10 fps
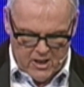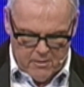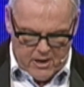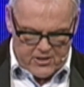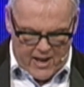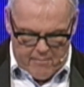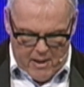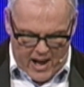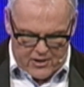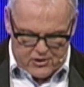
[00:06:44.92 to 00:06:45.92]
But
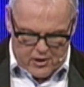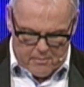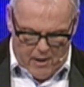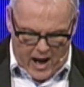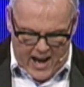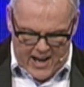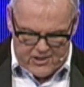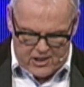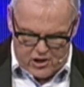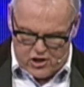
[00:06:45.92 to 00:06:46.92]
Sanballat's,
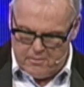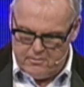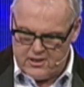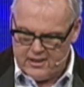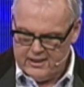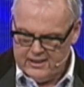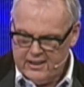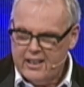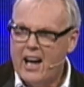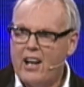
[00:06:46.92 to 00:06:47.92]
Tobiah's, Geshem's
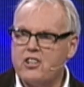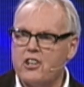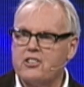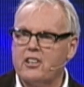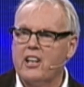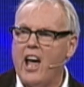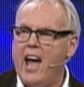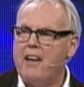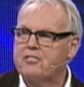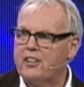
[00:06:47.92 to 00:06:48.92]
are just as
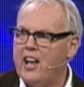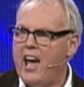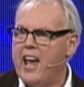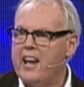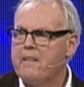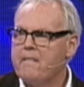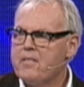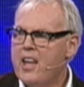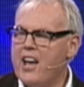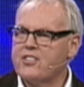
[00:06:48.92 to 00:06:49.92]
alive today
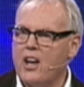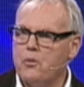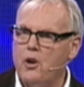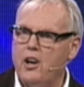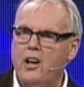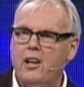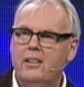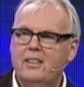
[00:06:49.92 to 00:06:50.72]
as they were